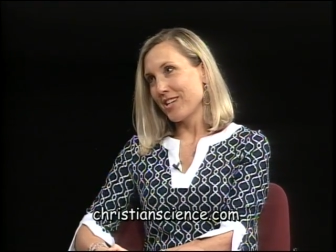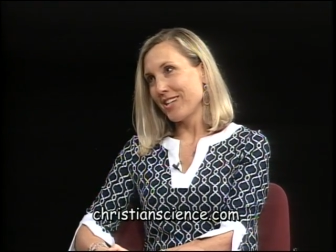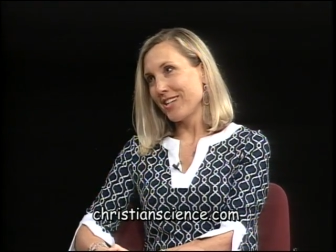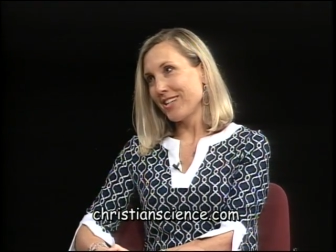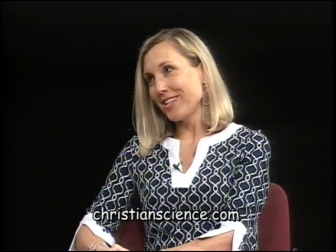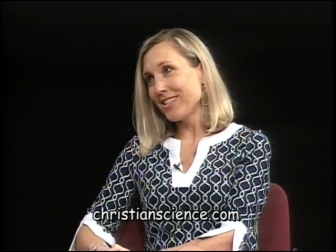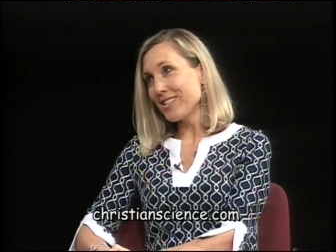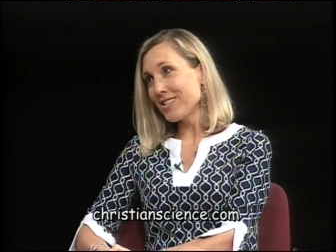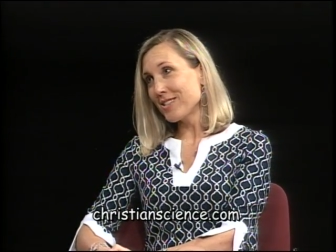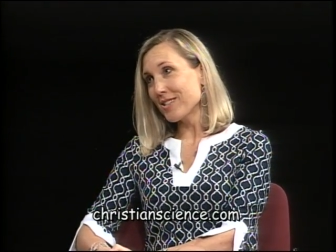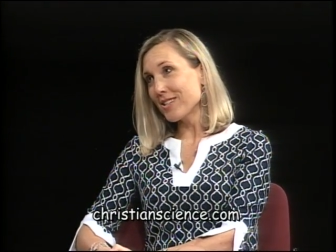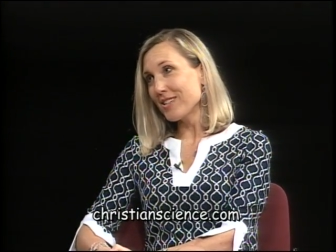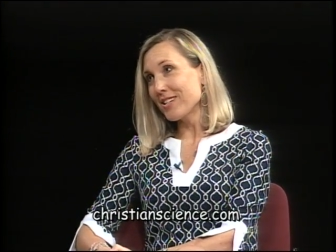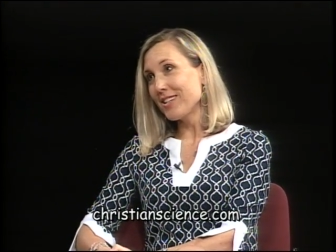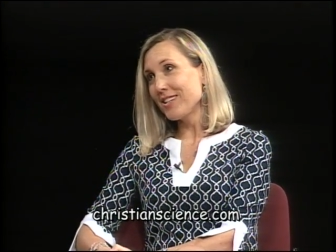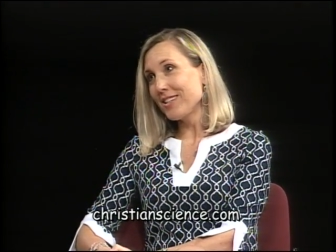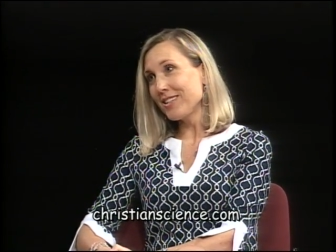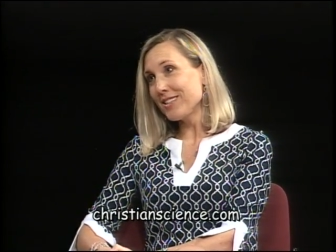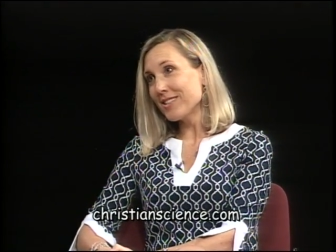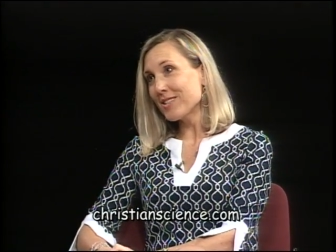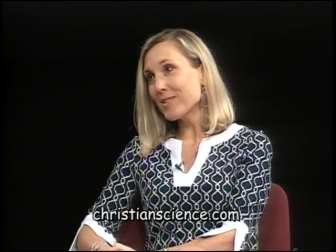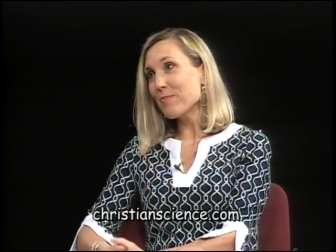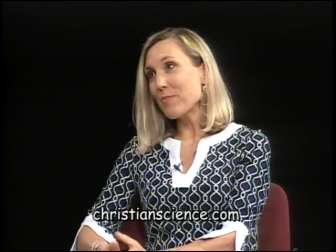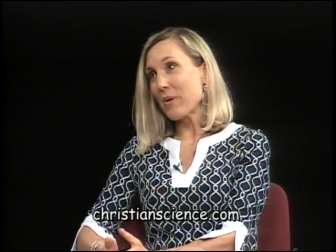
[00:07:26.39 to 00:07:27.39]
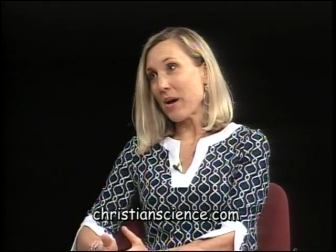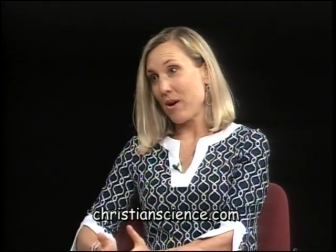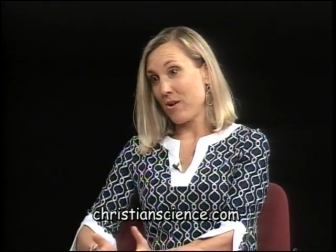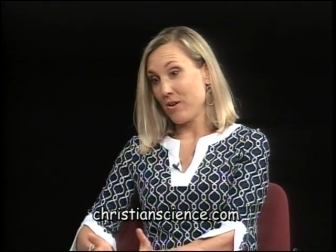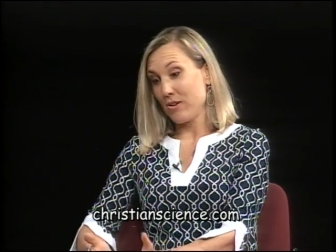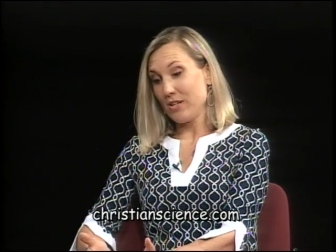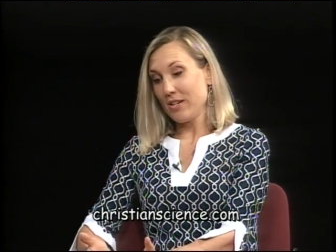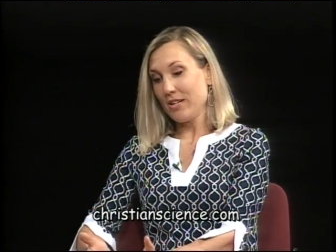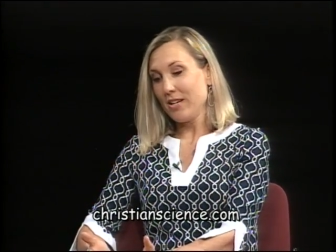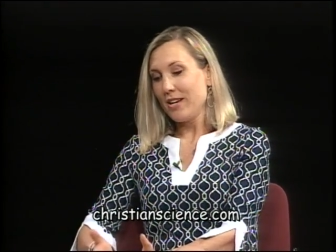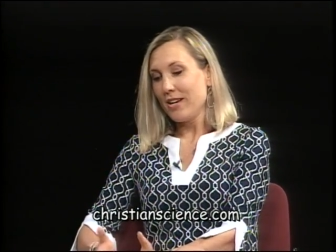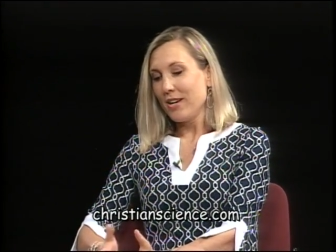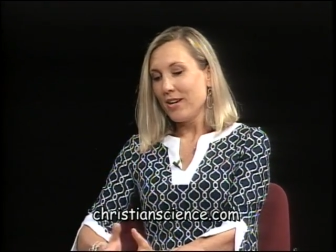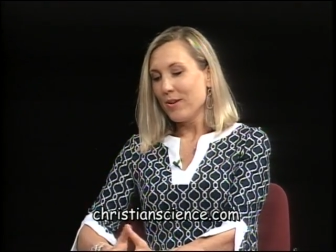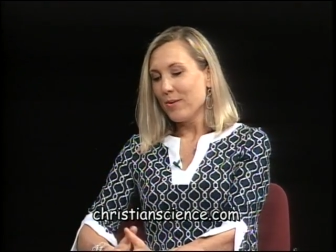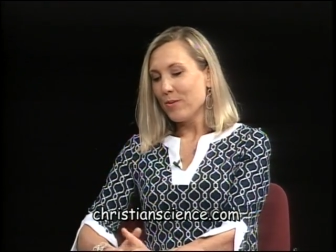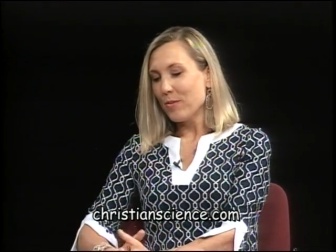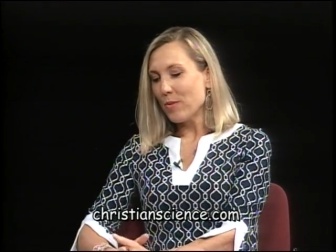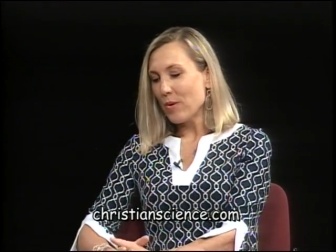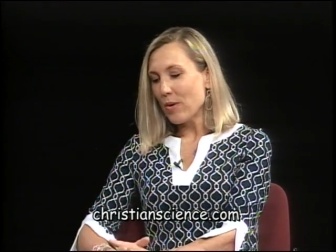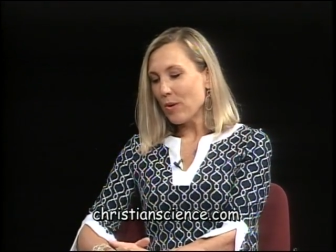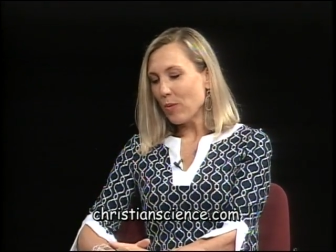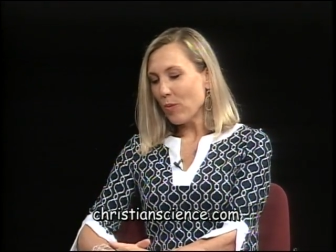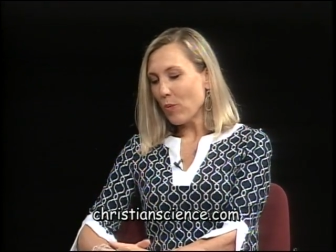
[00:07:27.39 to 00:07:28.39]
It is about
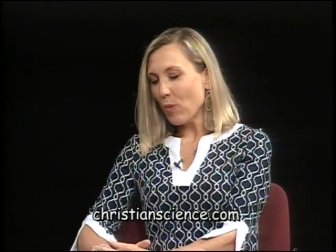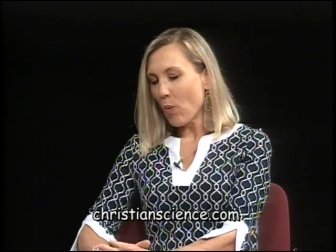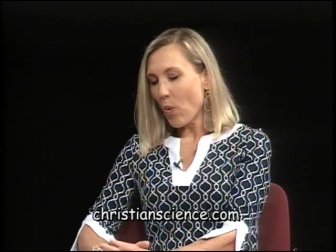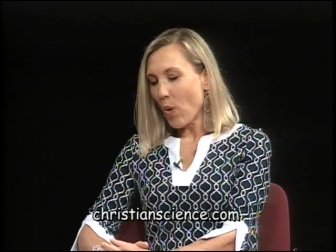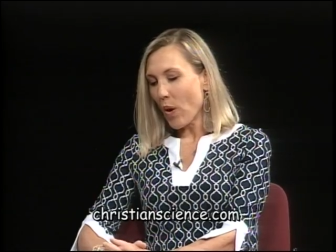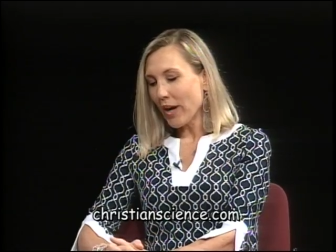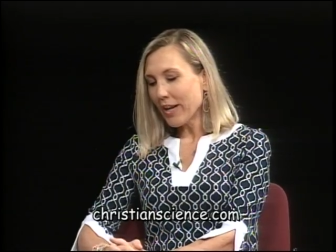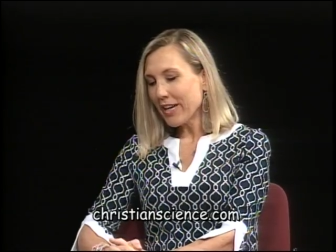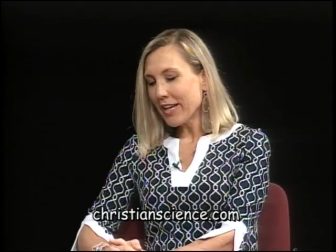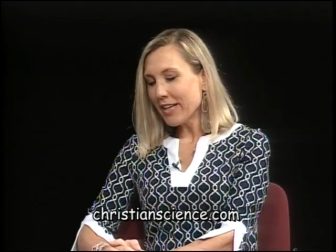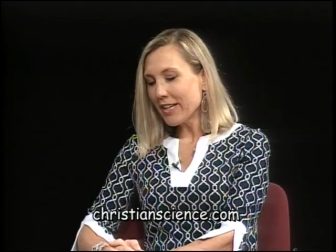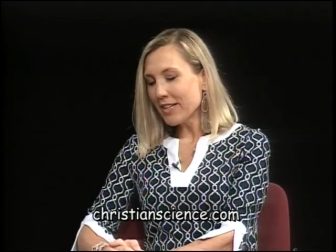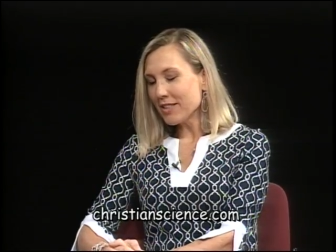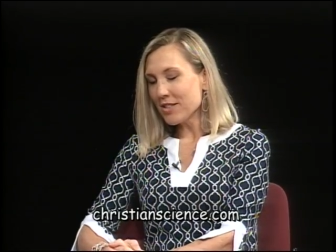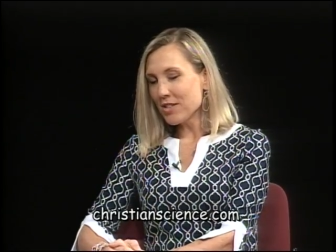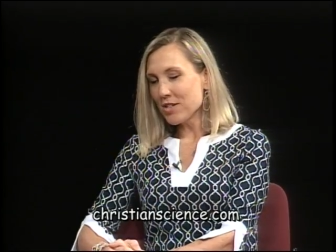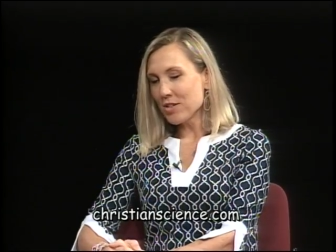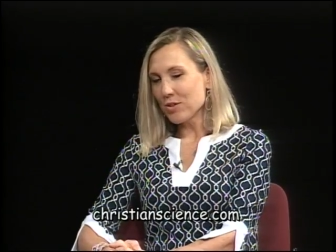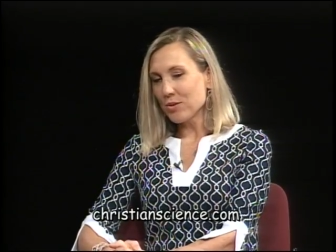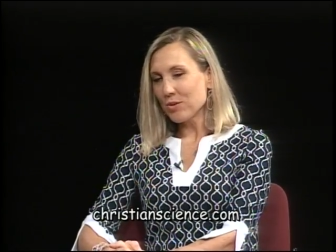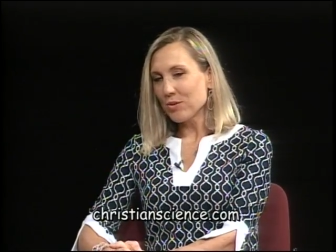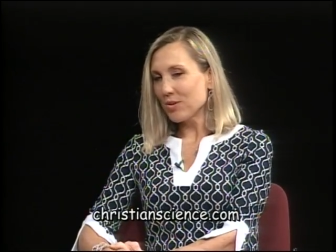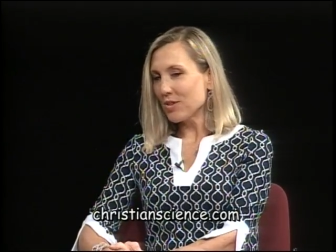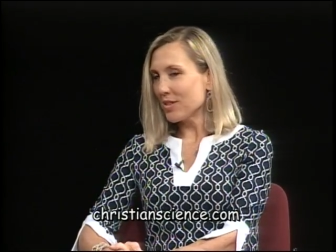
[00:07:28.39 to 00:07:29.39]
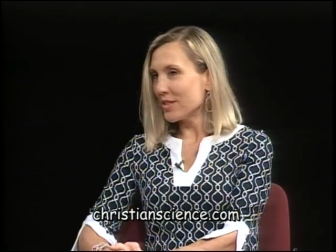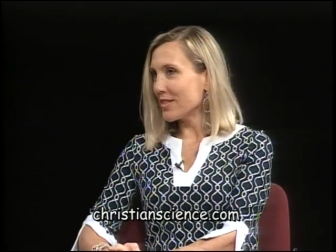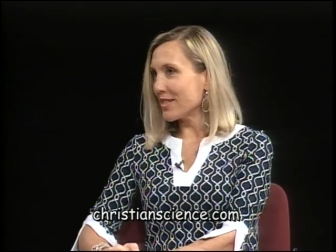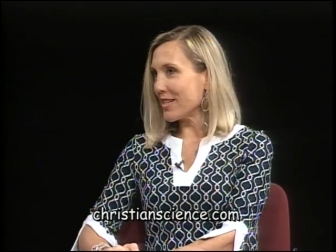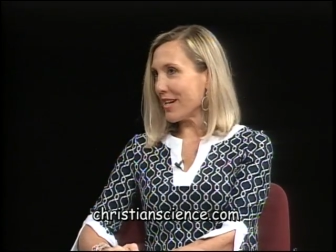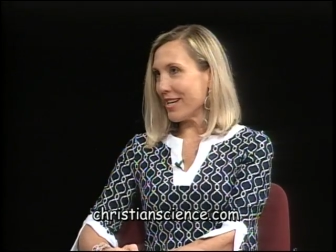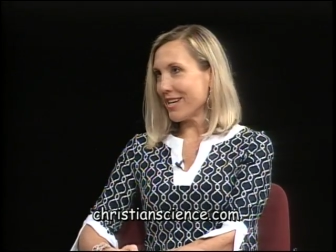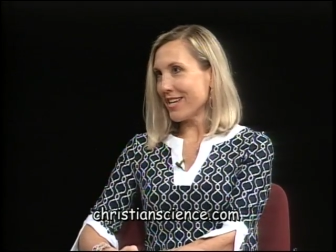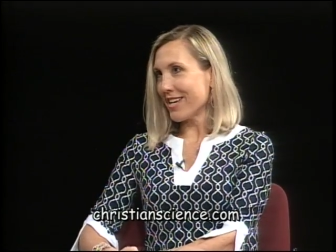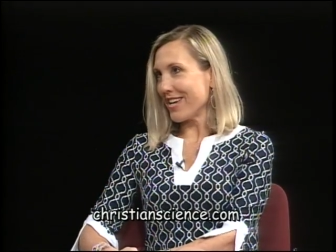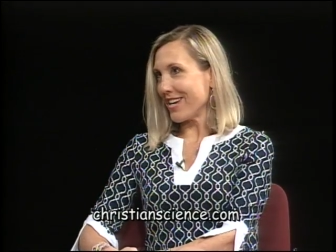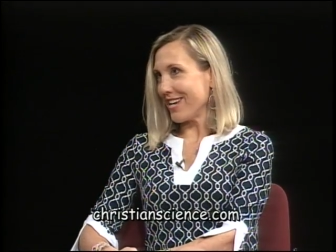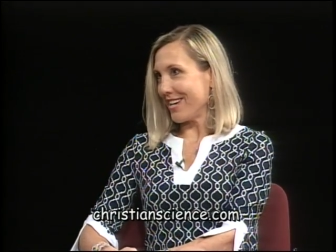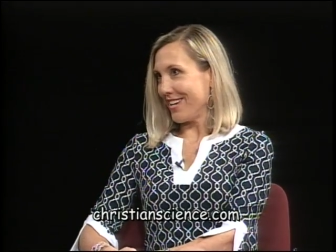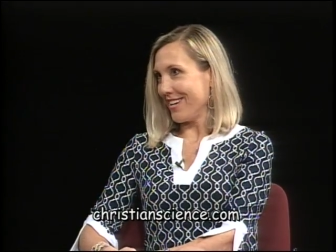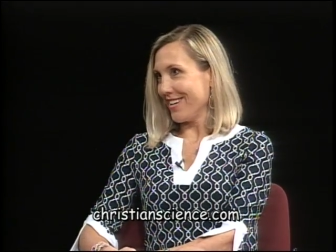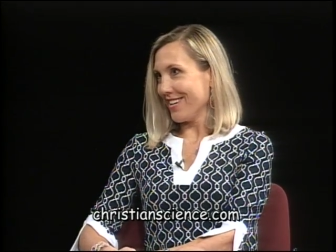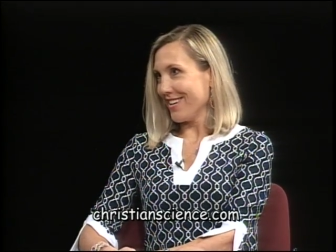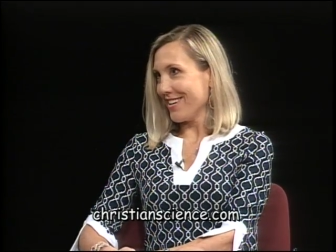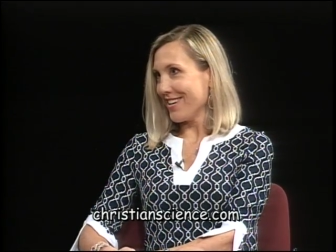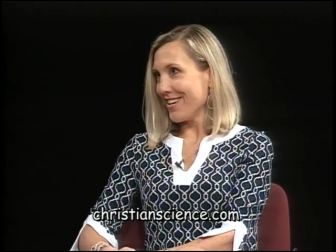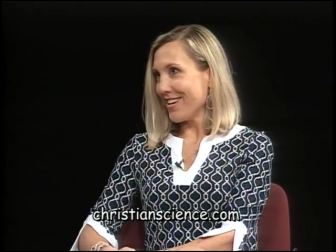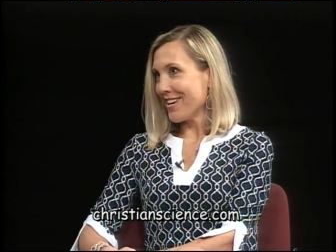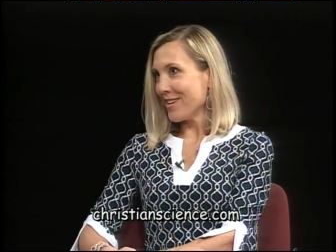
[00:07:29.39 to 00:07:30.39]
wanting to study
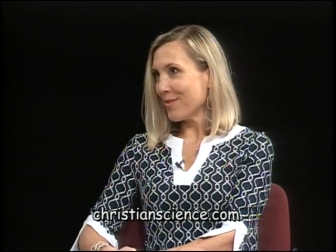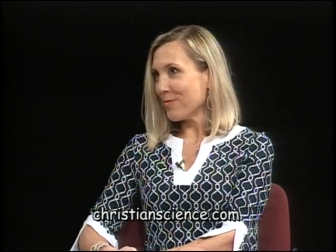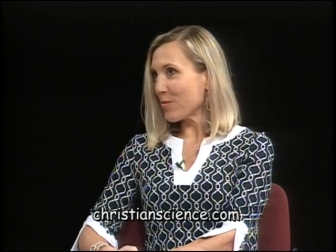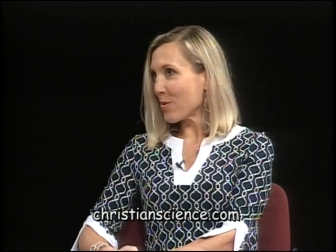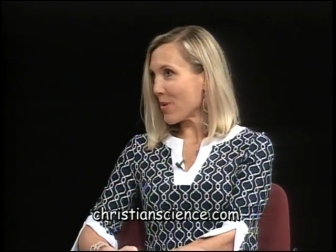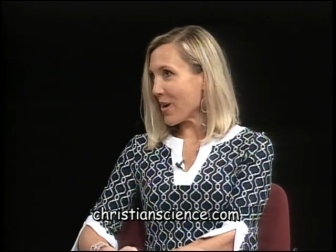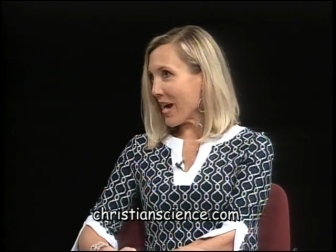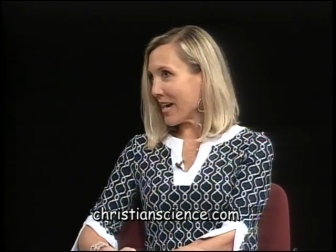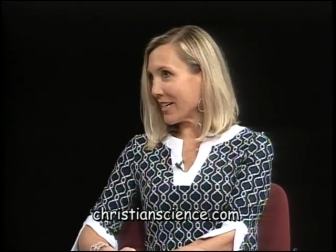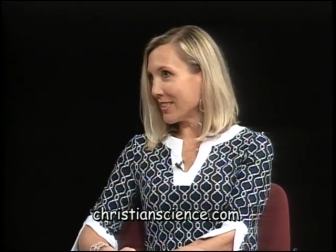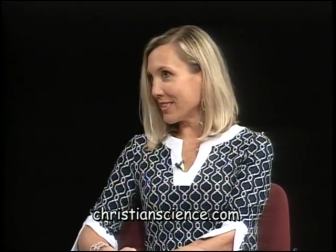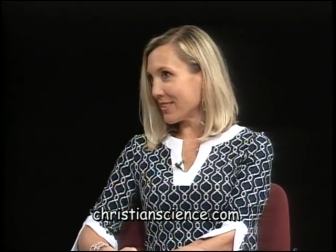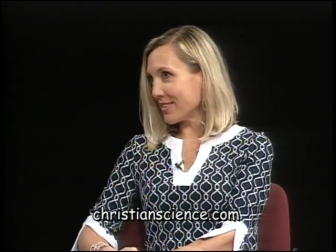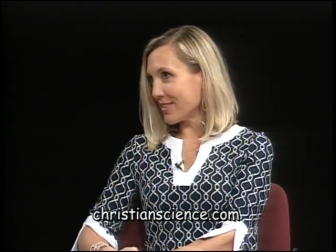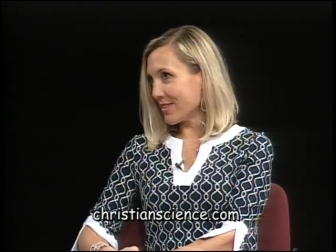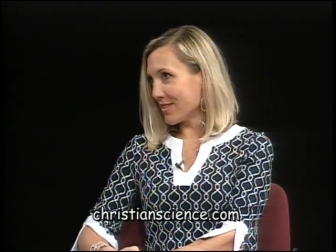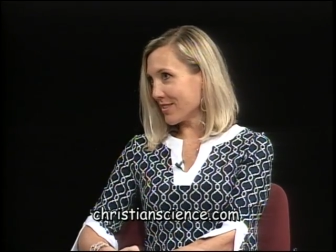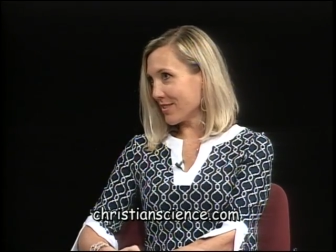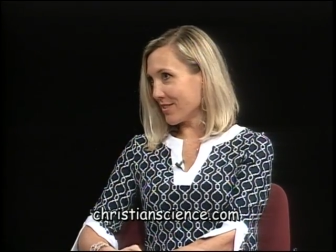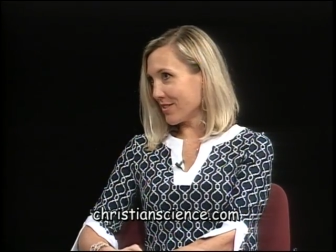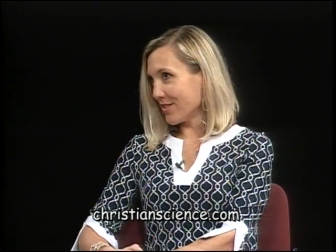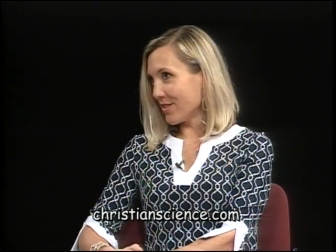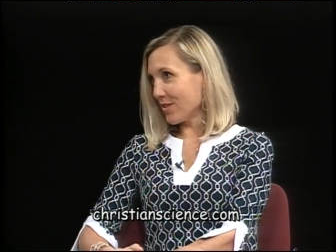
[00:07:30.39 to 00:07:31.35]
and practice